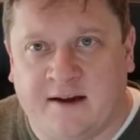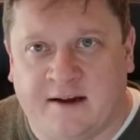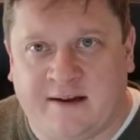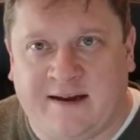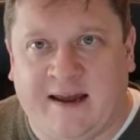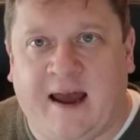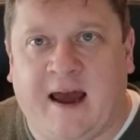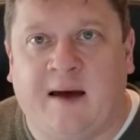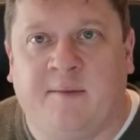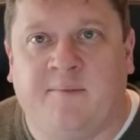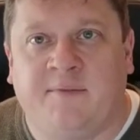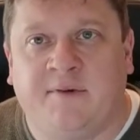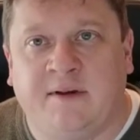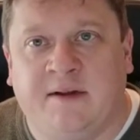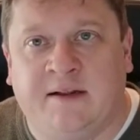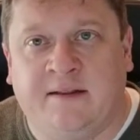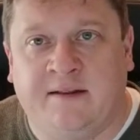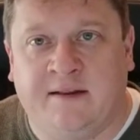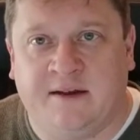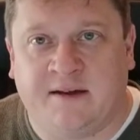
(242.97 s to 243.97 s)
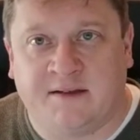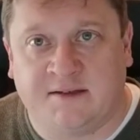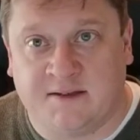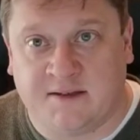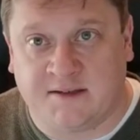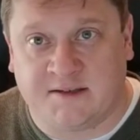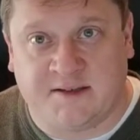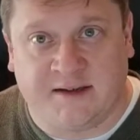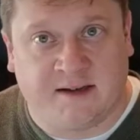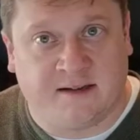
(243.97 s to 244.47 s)
a gap in the
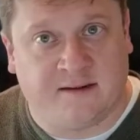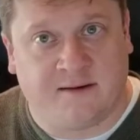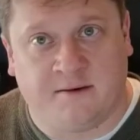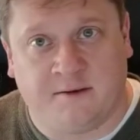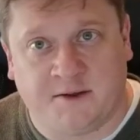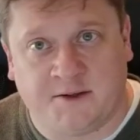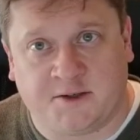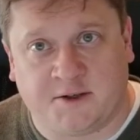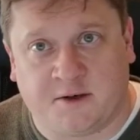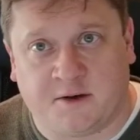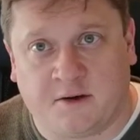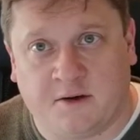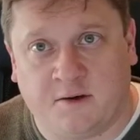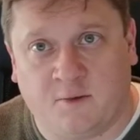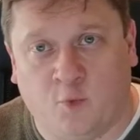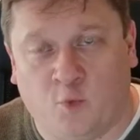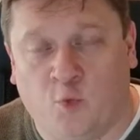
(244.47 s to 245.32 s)
existing literature.